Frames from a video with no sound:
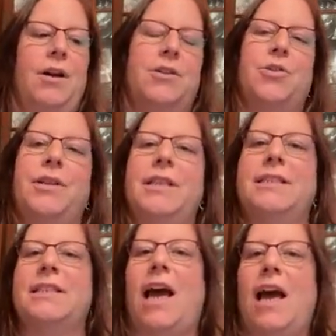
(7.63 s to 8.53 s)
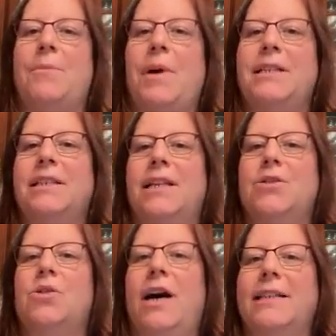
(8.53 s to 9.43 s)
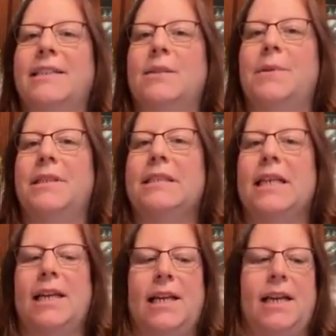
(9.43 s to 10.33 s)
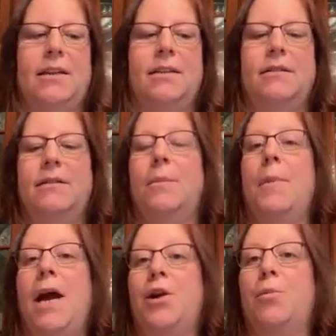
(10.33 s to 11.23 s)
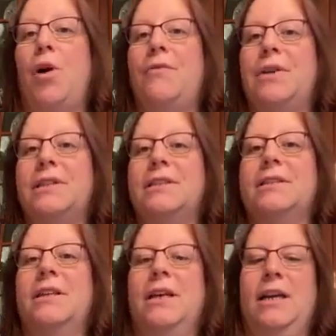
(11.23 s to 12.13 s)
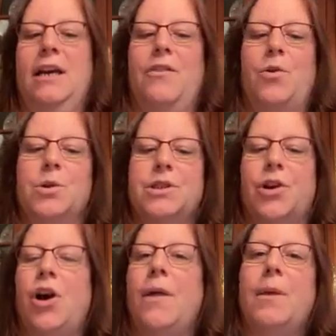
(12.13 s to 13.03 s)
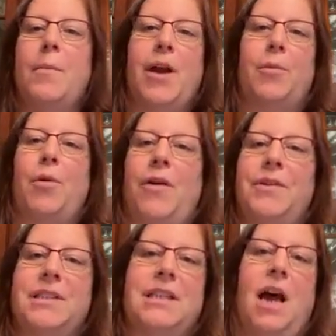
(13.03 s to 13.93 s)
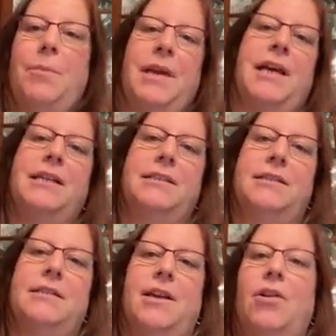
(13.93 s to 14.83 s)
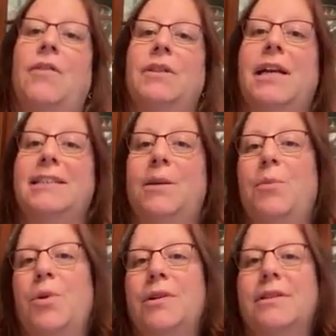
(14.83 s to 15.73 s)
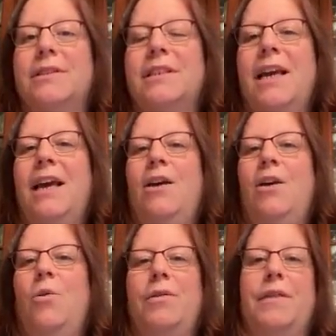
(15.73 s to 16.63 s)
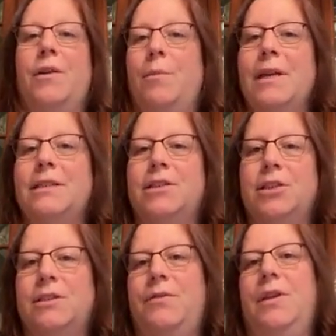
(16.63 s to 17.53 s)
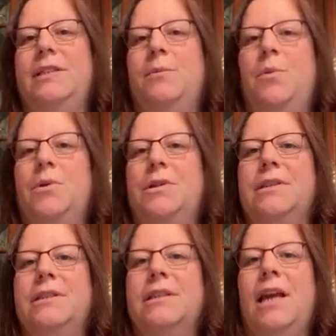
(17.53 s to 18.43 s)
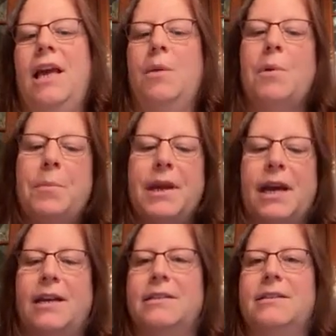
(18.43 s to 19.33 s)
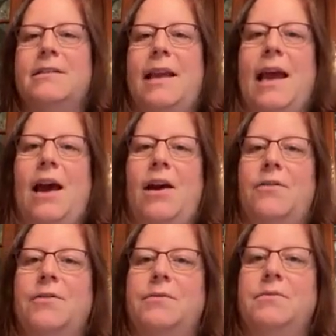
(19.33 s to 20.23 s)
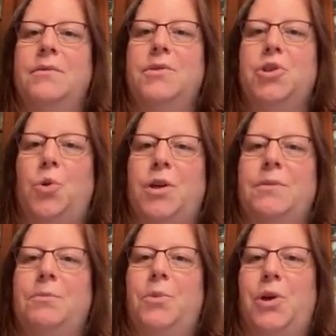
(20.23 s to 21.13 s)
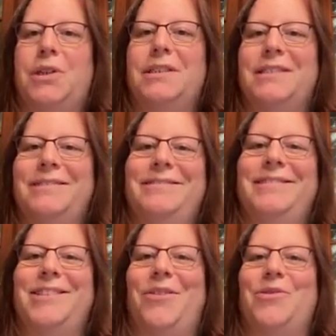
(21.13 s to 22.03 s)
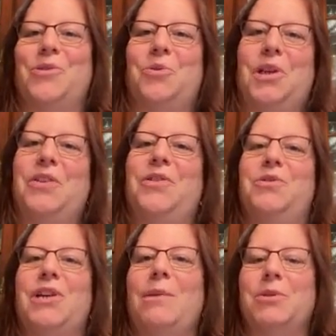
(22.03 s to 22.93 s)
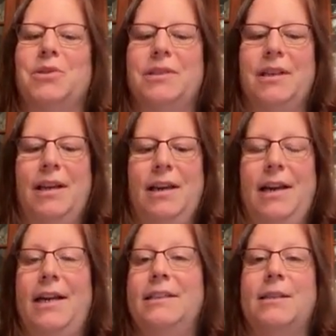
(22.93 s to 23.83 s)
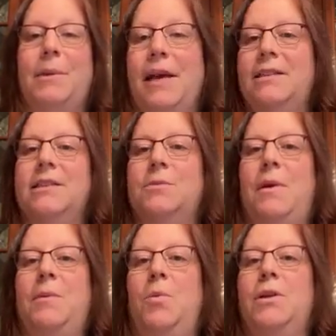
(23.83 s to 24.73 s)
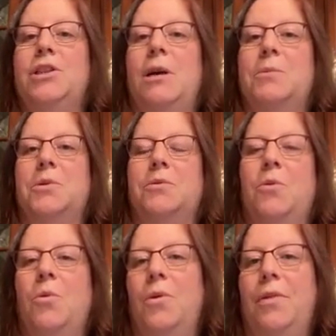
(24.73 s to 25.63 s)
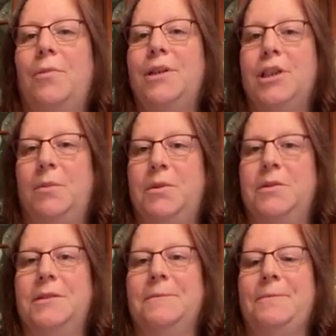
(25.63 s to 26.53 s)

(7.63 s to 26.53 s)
During this time, my Sunday school class has been studying the minor prophets. Of course, they're called the minor prophets not because they're of less importance or that their message is of less importance, but because they have short books. So there's only a few chapters, in some cases, maybe one chapter or three chapters.